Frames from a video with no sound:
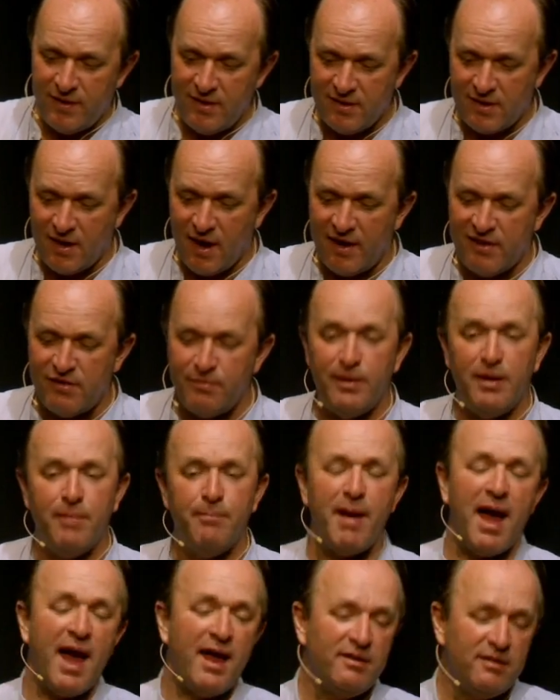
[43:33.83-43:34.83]
These guys have been
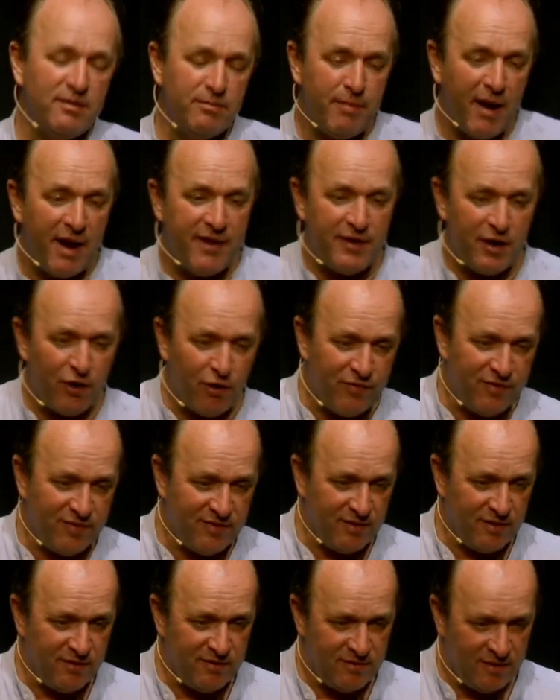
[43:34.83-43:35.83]
abandoned by their
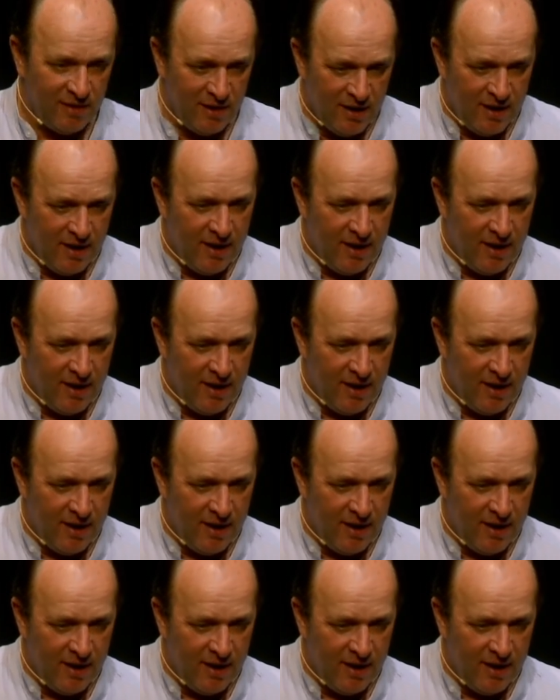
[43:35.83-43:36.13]
officers.